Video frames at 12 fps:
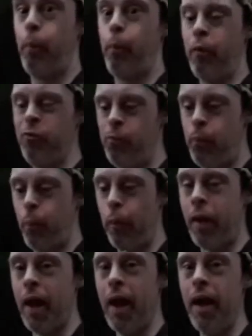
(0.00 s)
bush
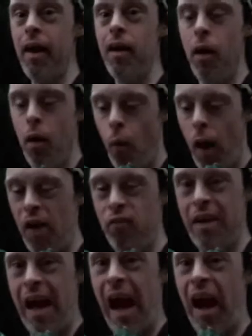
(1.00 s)
bouquet. Watch, it's
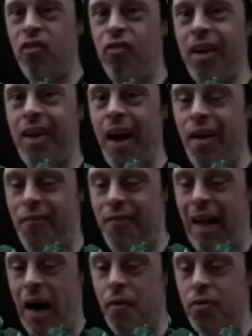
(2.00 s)
gonna actually get a
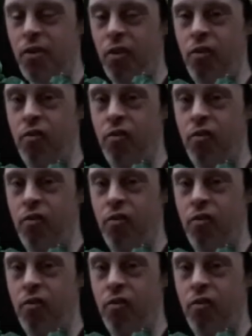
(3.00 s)
flower to